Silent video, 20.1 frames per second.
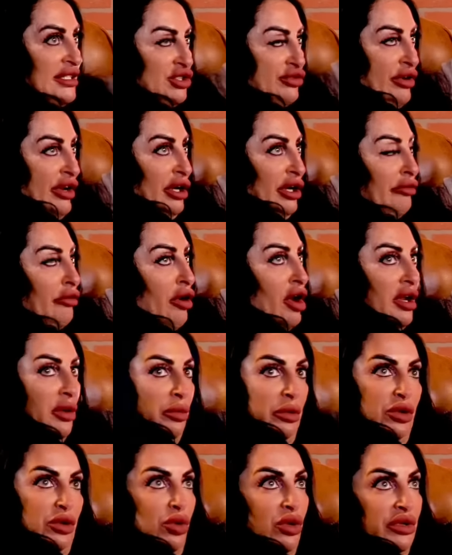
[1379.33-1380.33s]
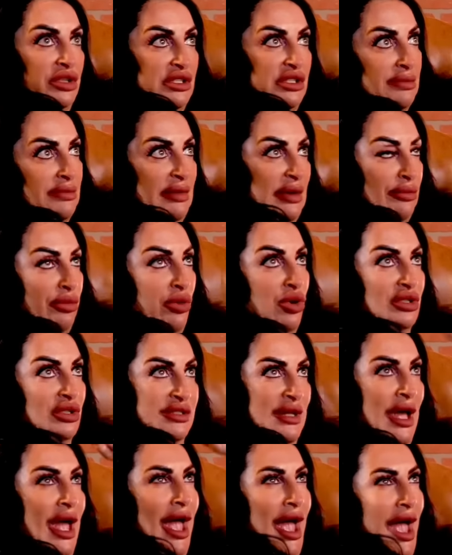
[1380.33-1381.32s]
strainer on it with all these
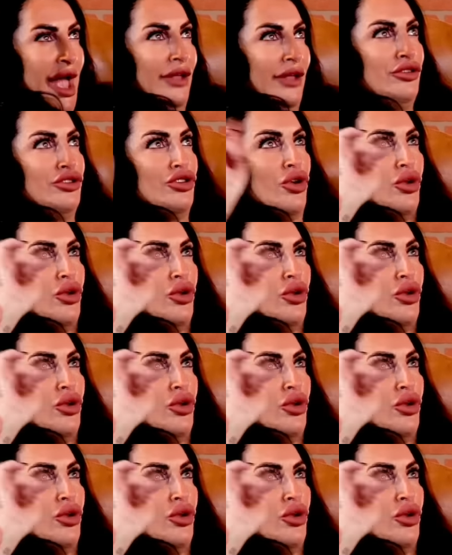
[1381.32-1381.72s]
meatballs, and